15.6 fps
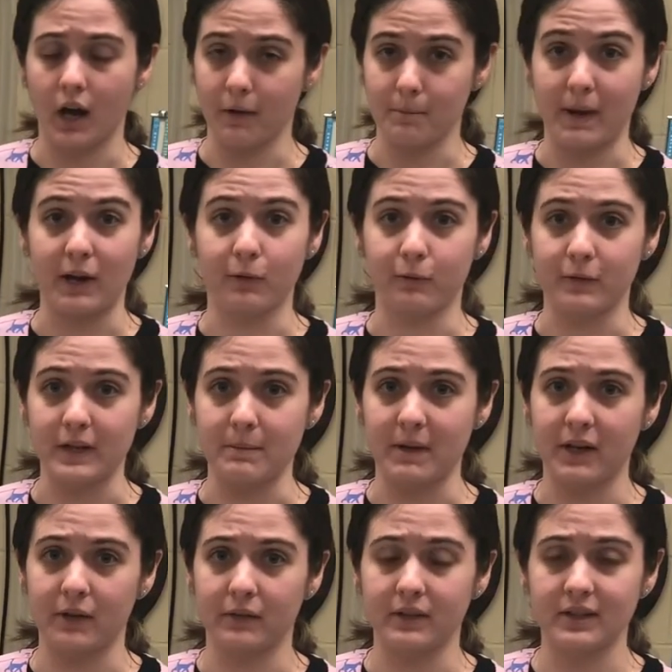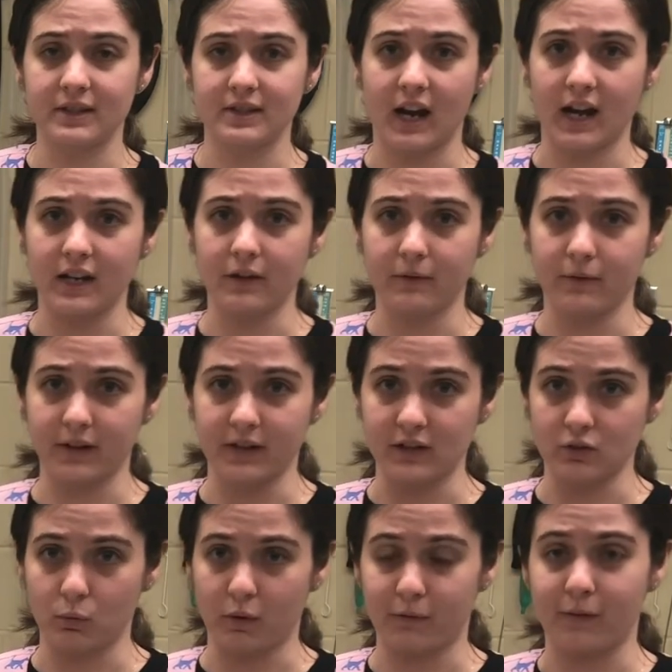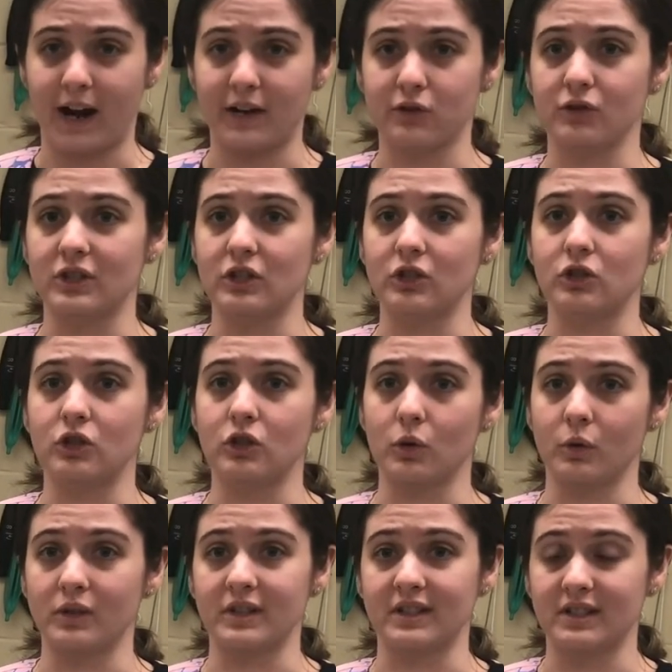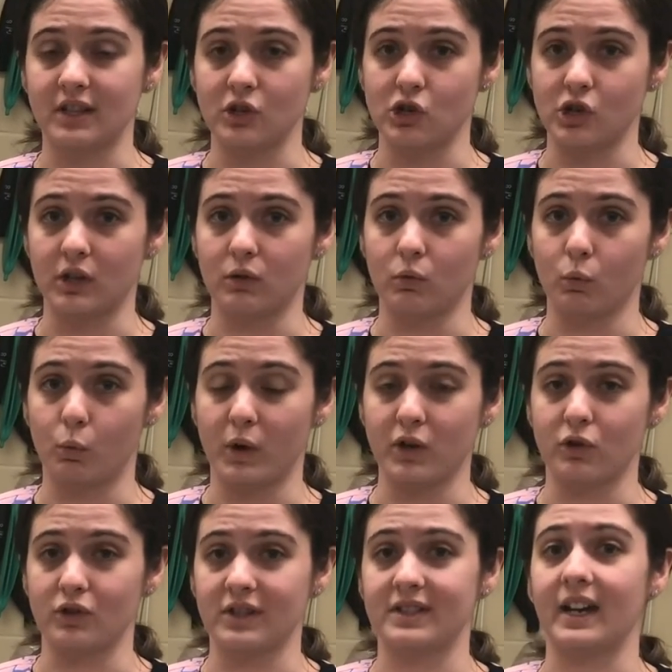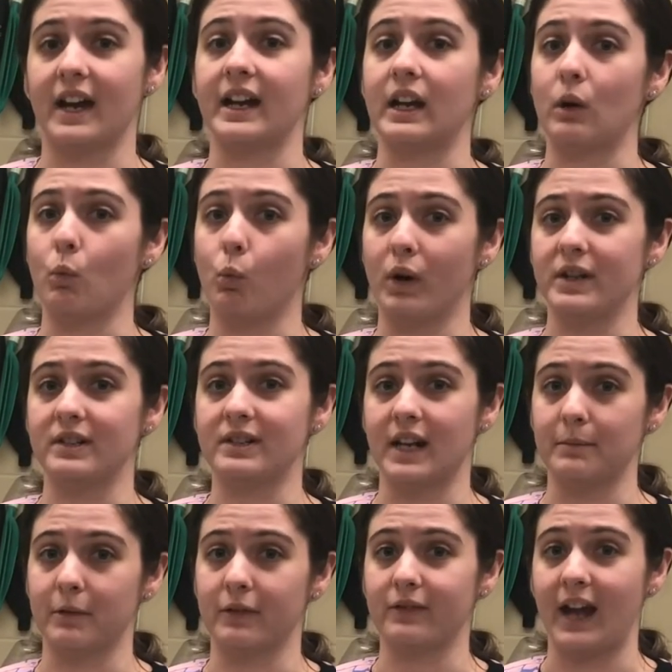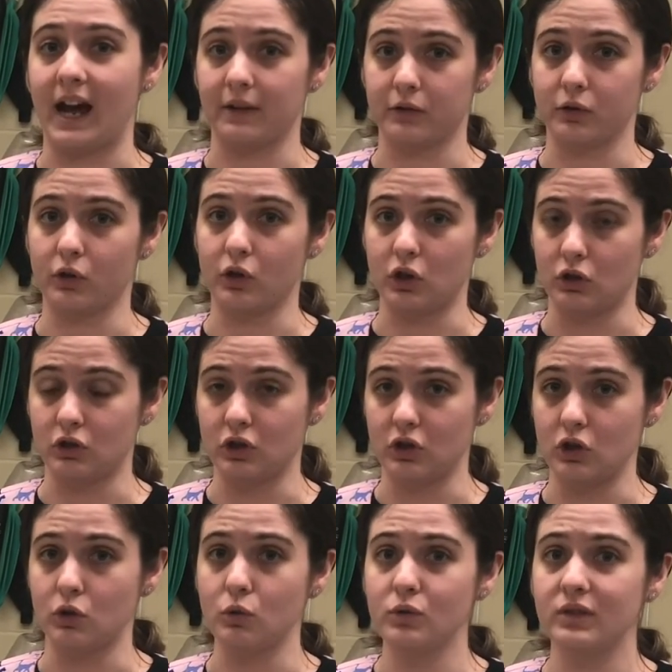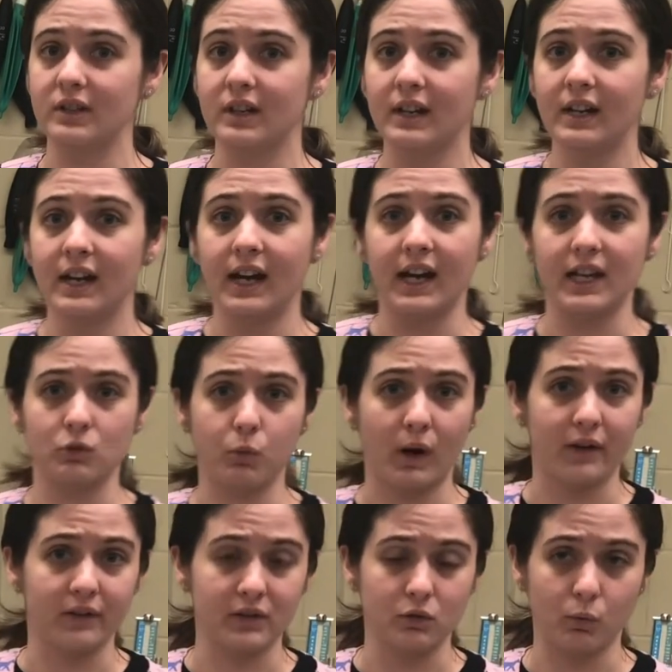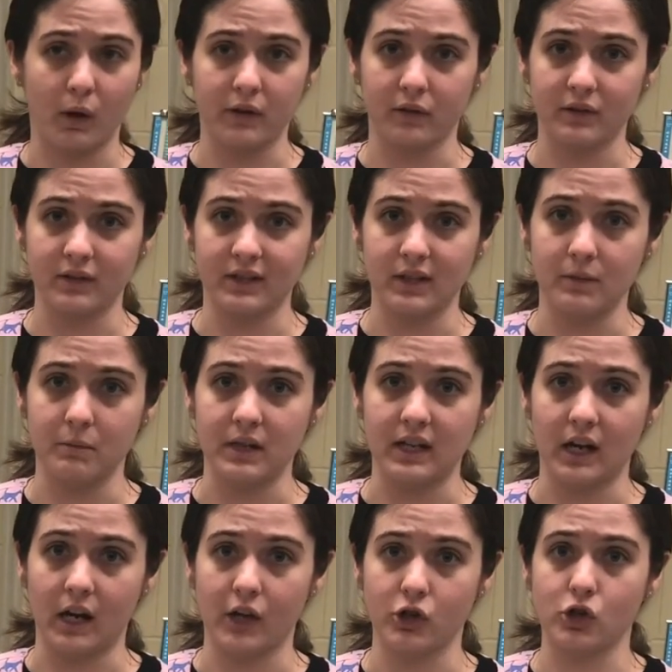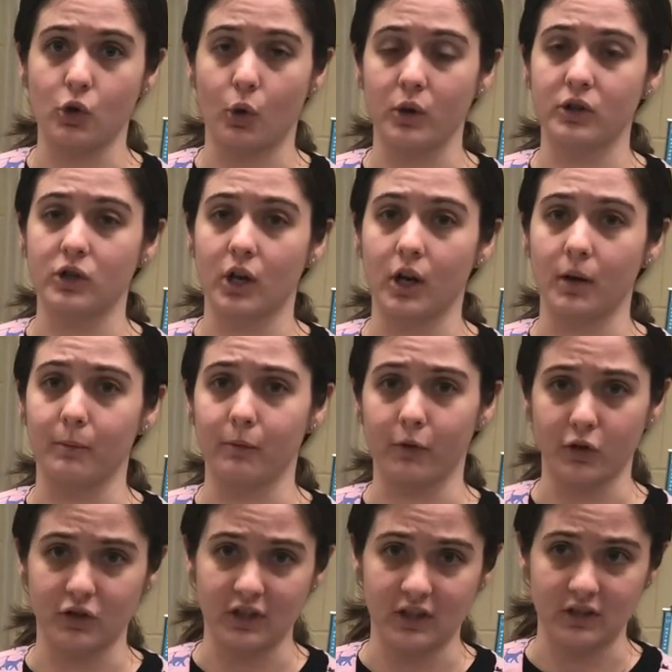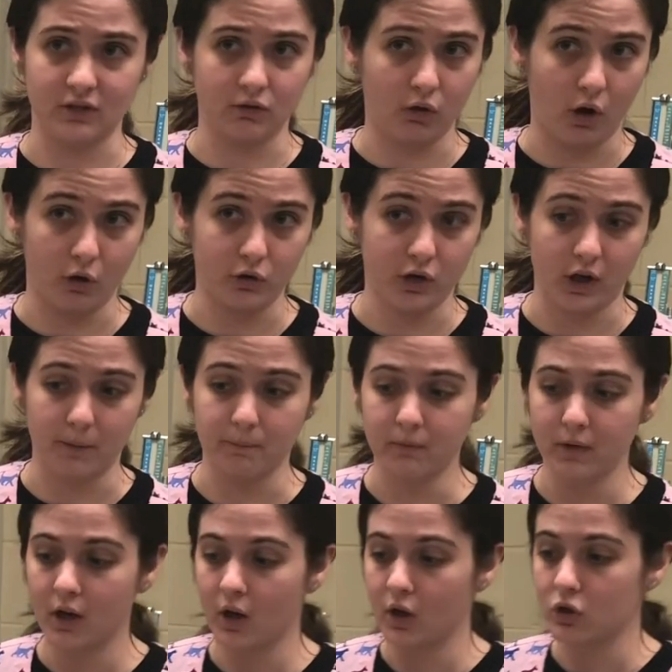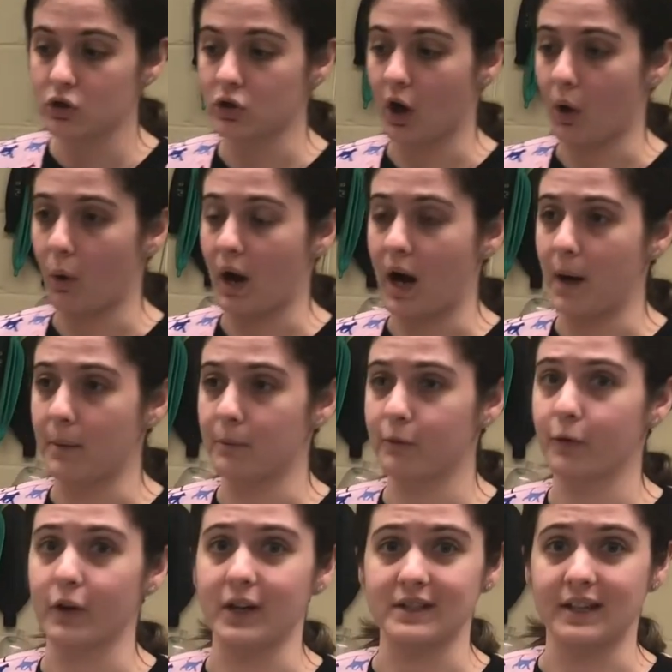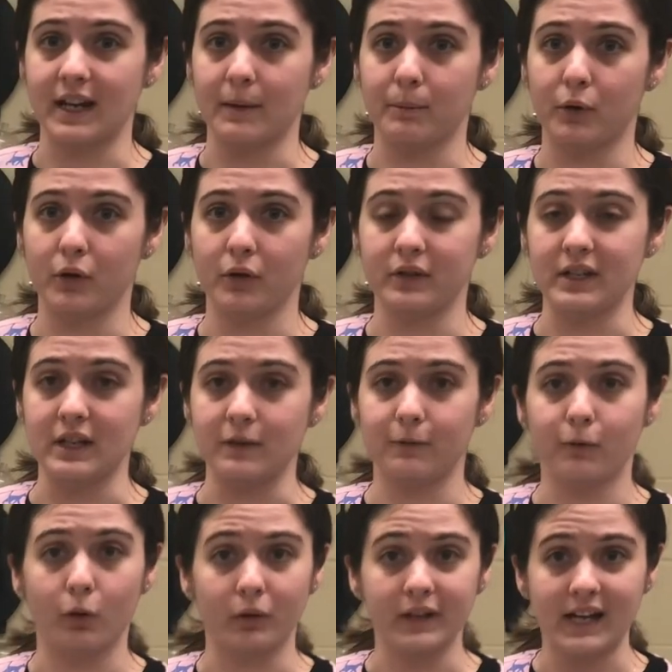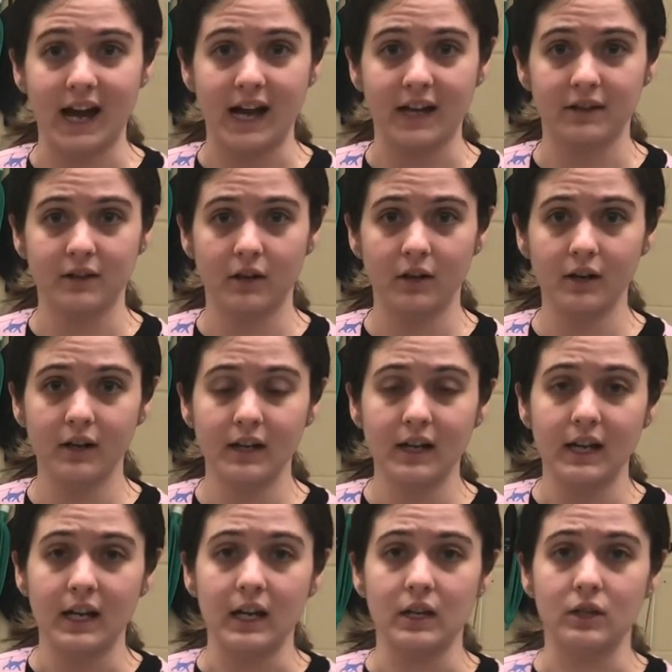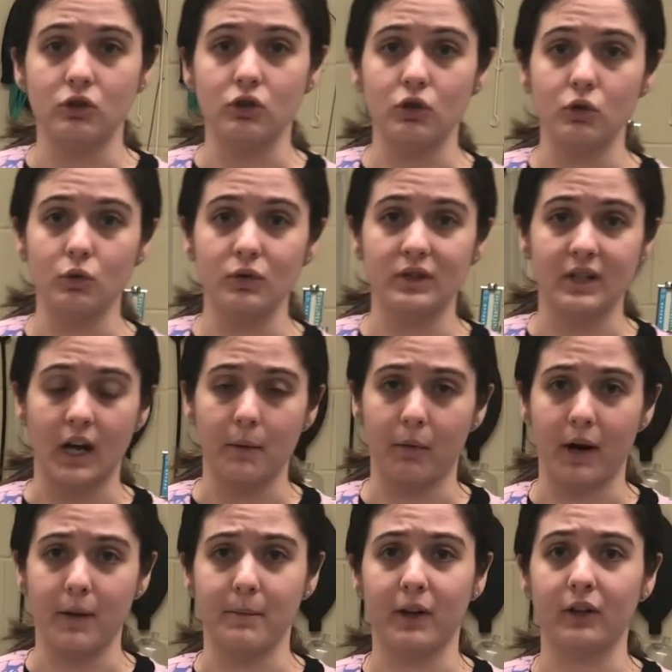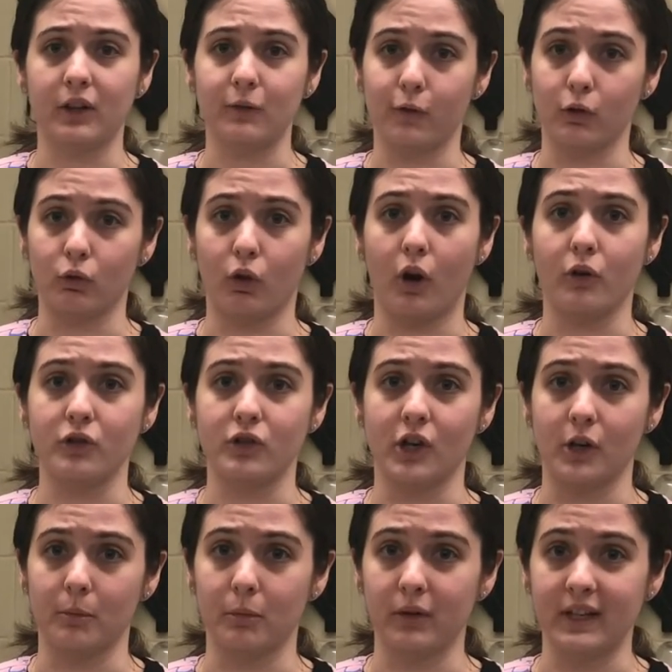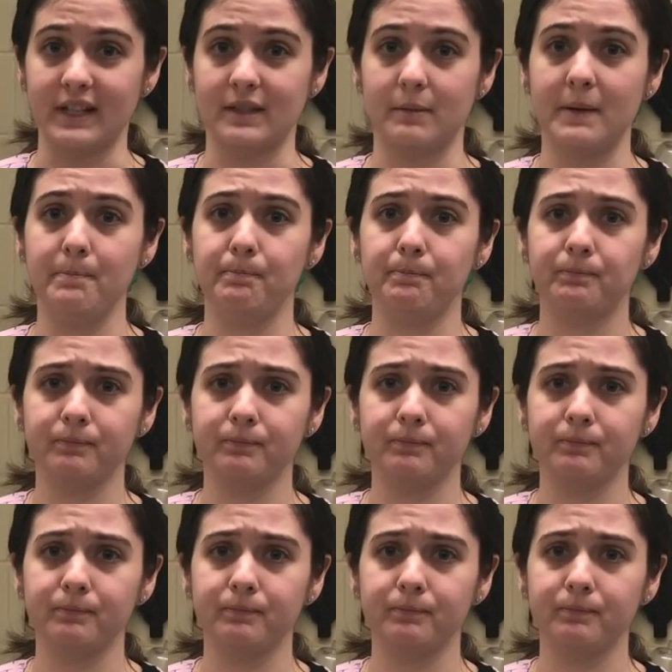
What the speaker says: male, female, this kind of is what factors into your decision when you're deciding what type of catheter to use, as well as whether it's going to be short-term versus long-term. So, for example, the Foley catheter is used primarily for long-term placement,